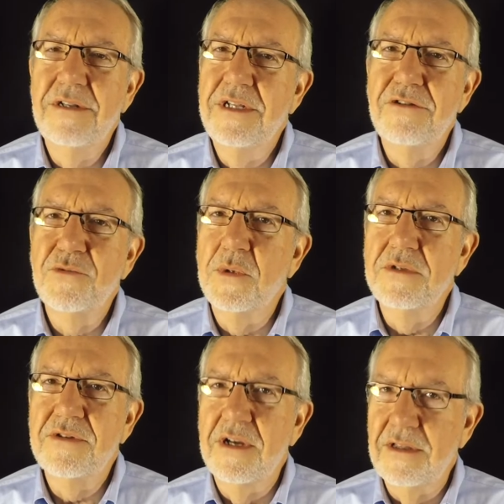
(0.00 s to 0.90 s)
There's
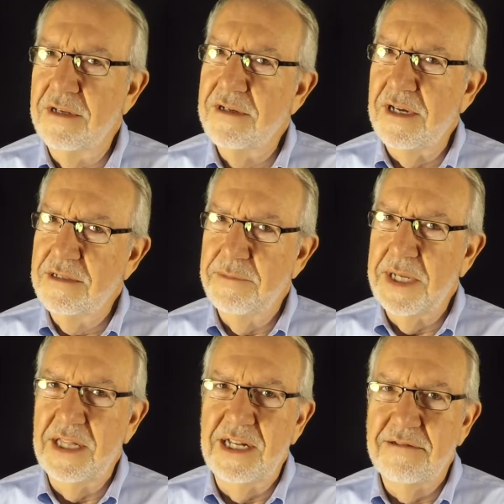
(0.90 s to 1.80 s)
one song that talks
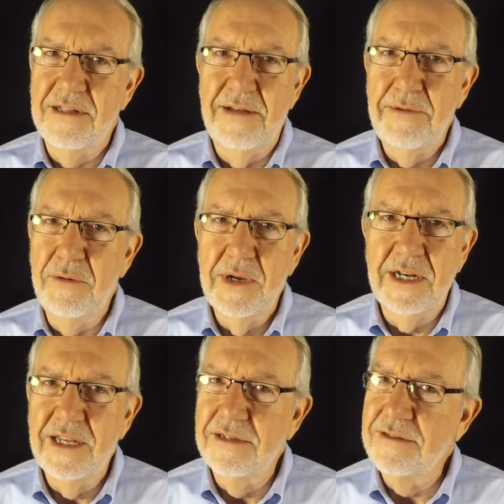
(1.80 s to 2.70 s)
about that sloppy
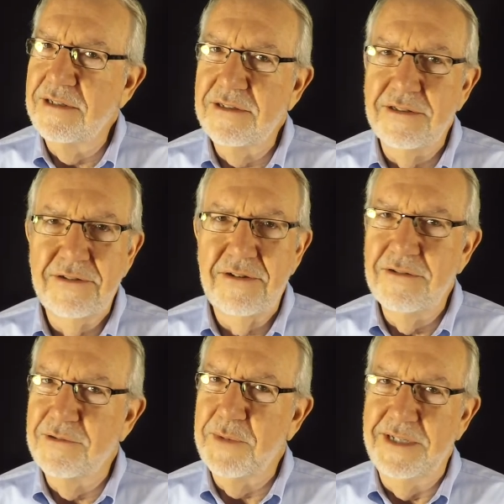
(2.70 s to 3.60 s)
wet kiss that just
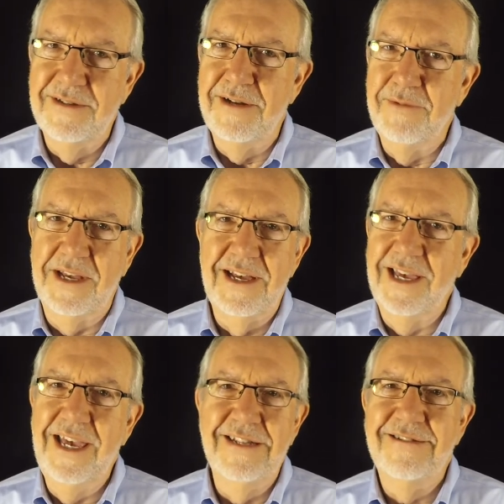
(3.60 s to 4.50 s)
turns my stomach. I
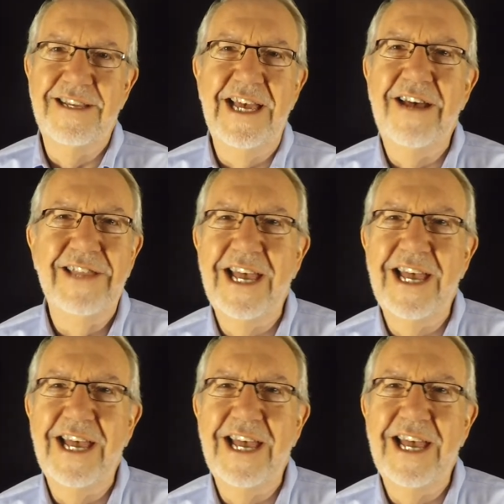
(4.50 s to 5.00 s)
can't see how